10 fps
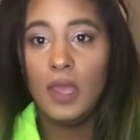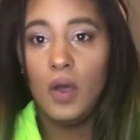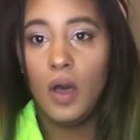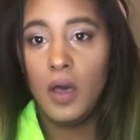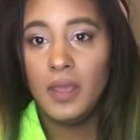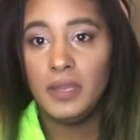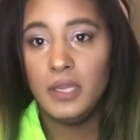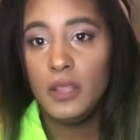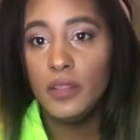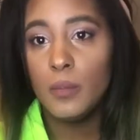on
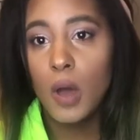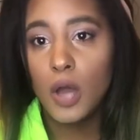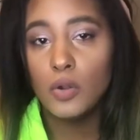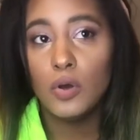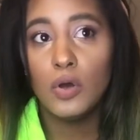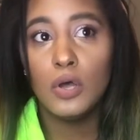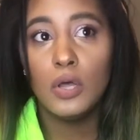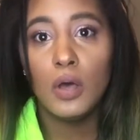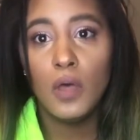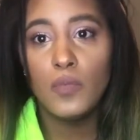the model
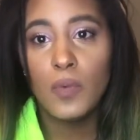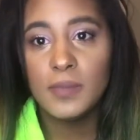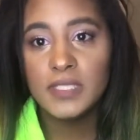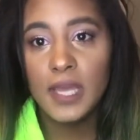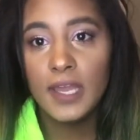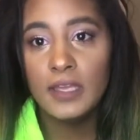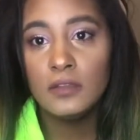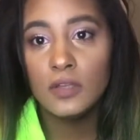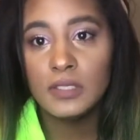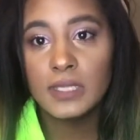on the website, it
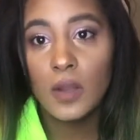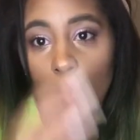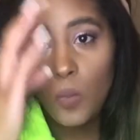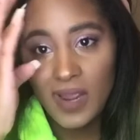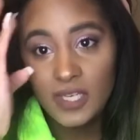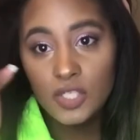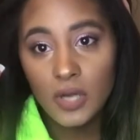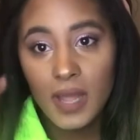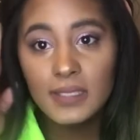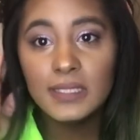looks like a white
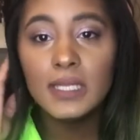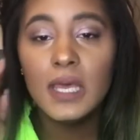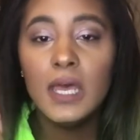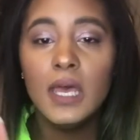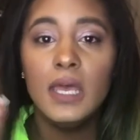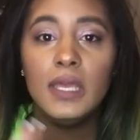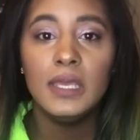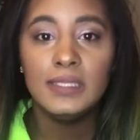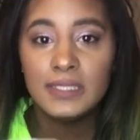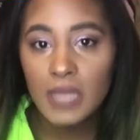dress.
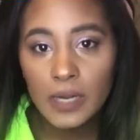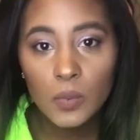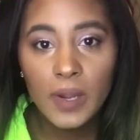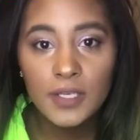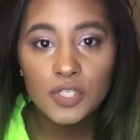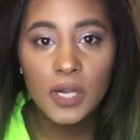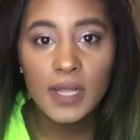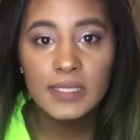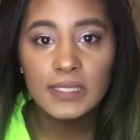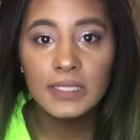It's not a white
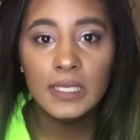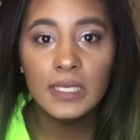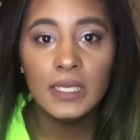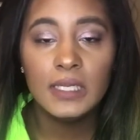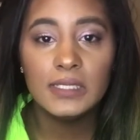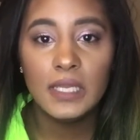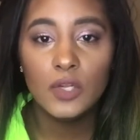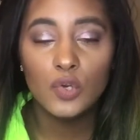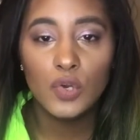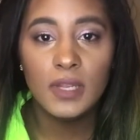dress. It is a
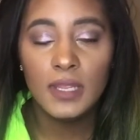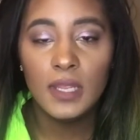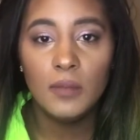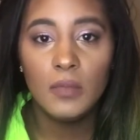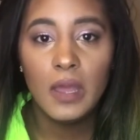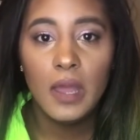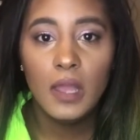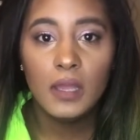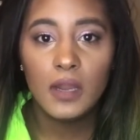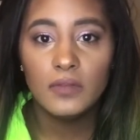cream,
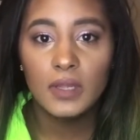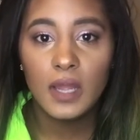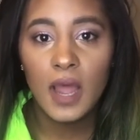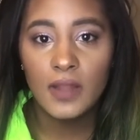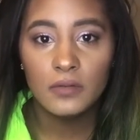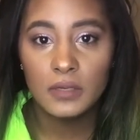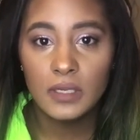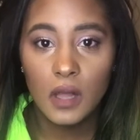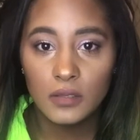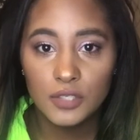kind of like ivory
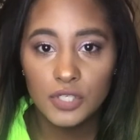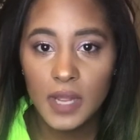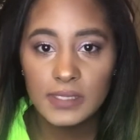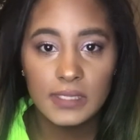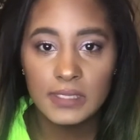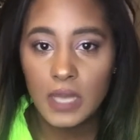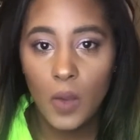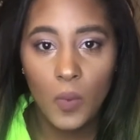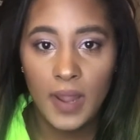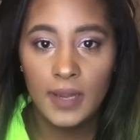colored dress. It's
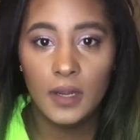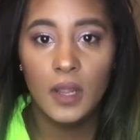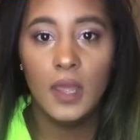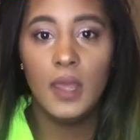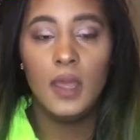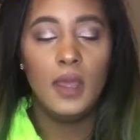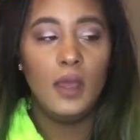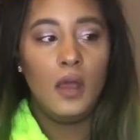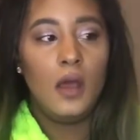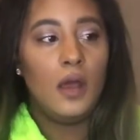not white.
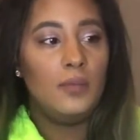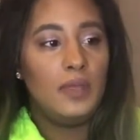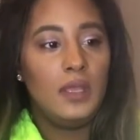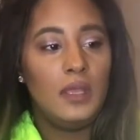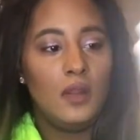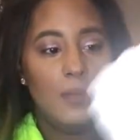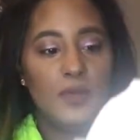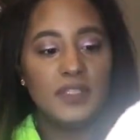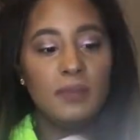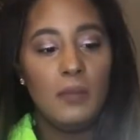It
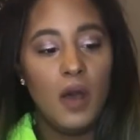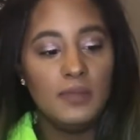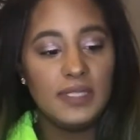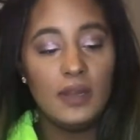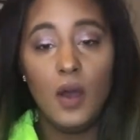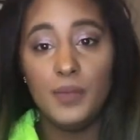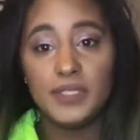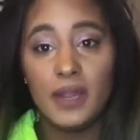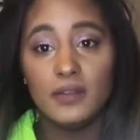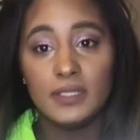almost, my mom said it almost
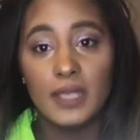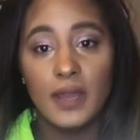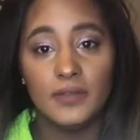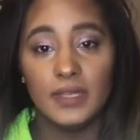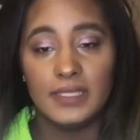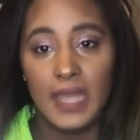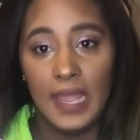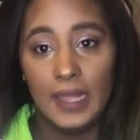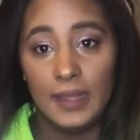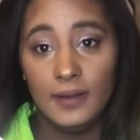kind of looks kind of like
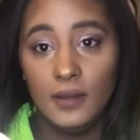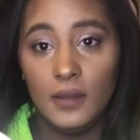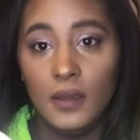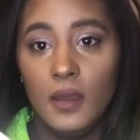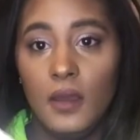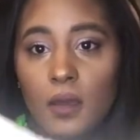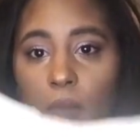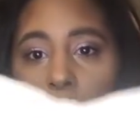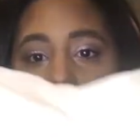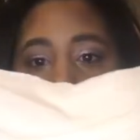tan, but